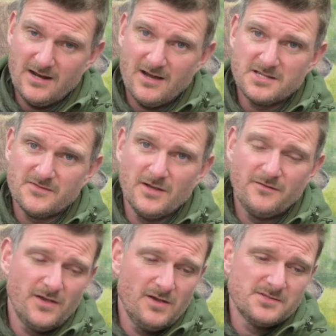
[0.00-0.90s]
nice feel
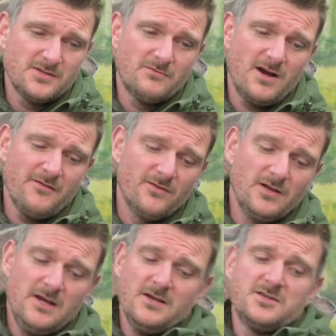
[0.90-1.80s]
for using the rifle.
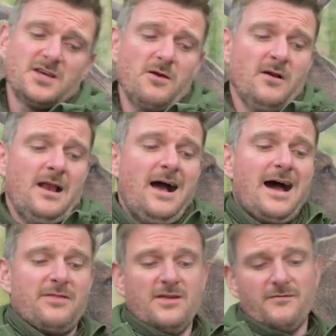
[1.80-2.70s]
So
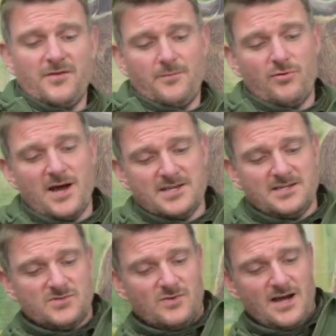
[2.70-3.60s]
I think for the price
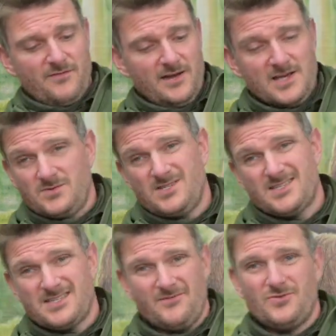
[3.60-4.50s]
that this rifle is, which
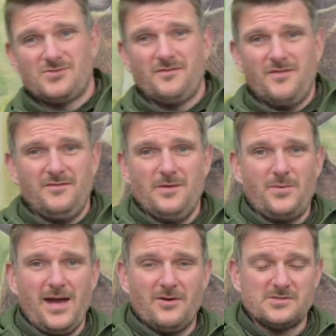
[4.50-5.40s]
is
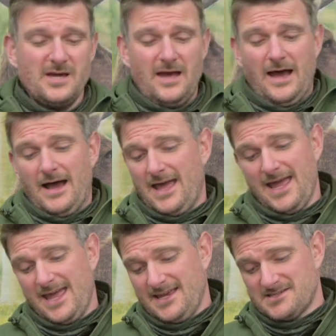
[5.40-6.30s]
£750,
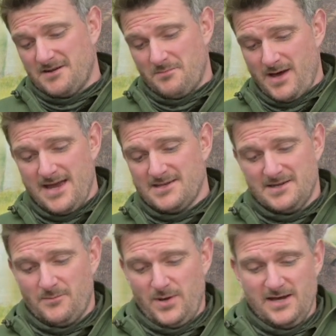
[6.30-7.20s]
it is an
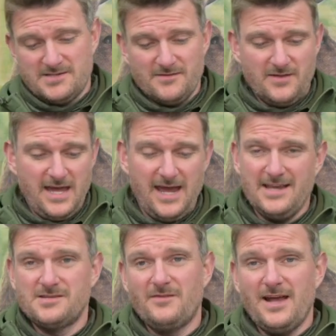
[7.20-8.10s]
amazing piece of kit.
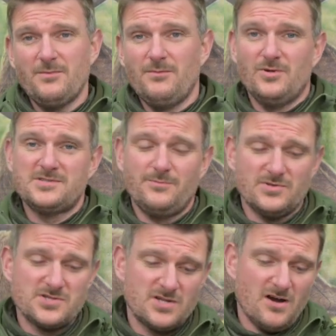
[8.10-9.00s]
It's available in
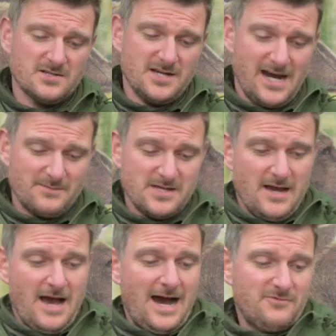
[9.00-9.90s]
multiple stock types.
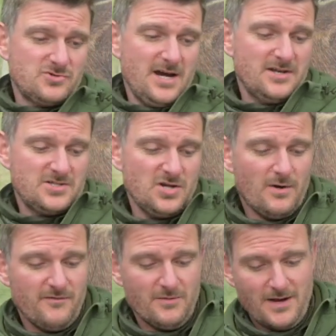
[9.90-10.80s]
I've tried 2
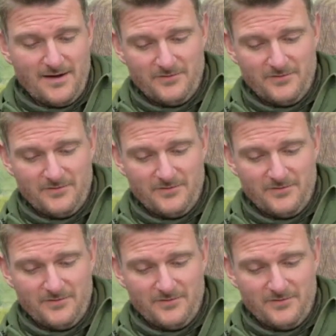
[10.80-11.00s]
of them now.